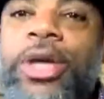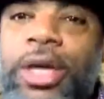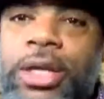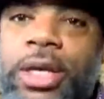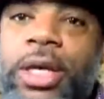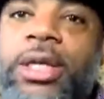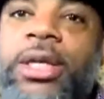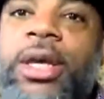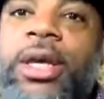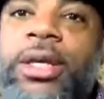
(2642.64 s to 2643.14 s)
yeah.
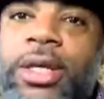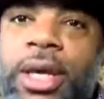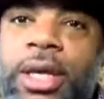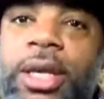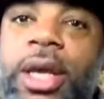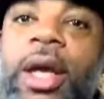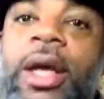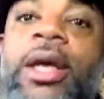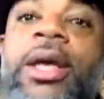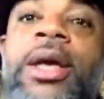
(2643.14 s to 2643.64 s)

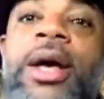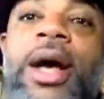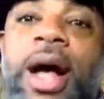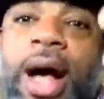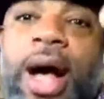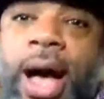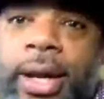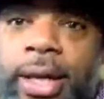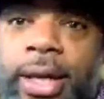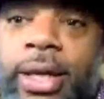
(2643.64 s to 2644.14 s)

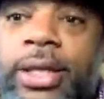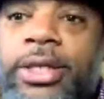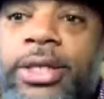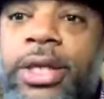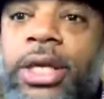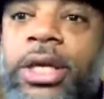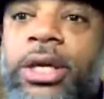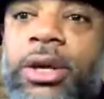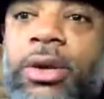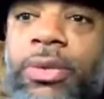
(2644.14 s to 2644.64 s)
I needed
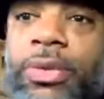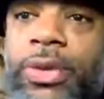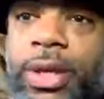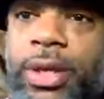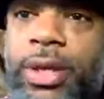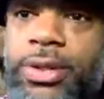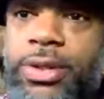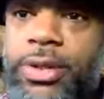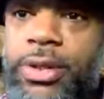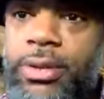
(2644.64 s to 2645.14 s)
to hear
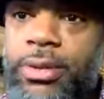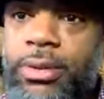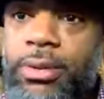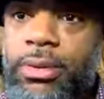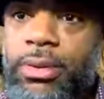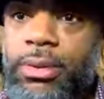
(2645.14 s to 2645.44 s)
this.